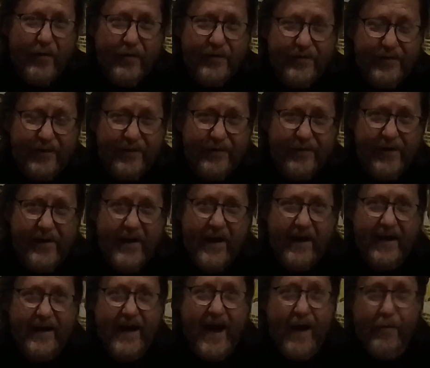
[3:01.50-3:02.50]
notices in
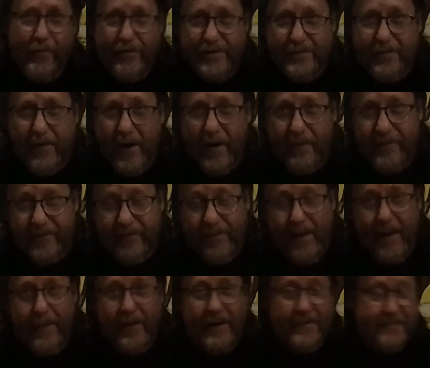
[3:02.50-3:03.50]
uh, Irish pubs
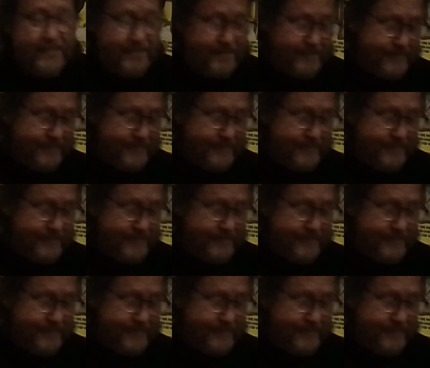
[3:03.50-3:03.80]
maybe.